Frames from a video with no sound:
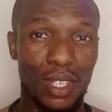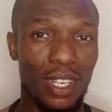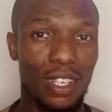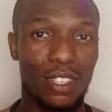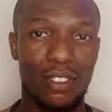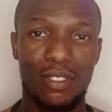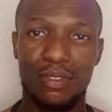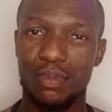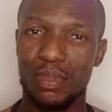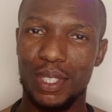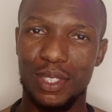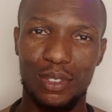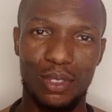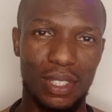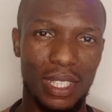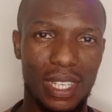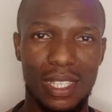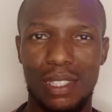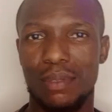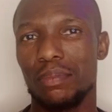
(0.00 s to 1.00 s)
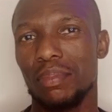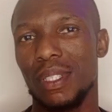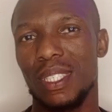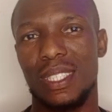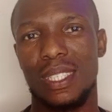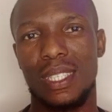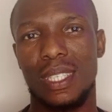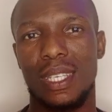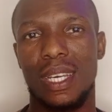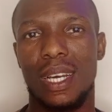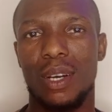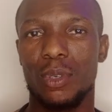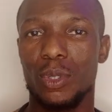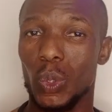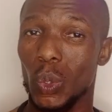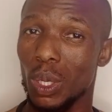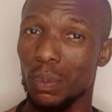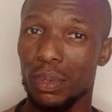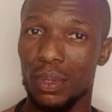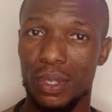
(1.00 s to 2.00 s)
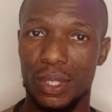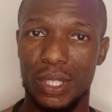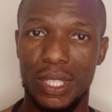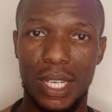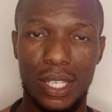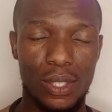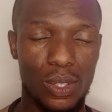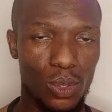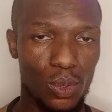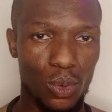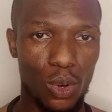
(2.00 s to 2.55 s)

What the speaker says: I've been really busy. I want to apologize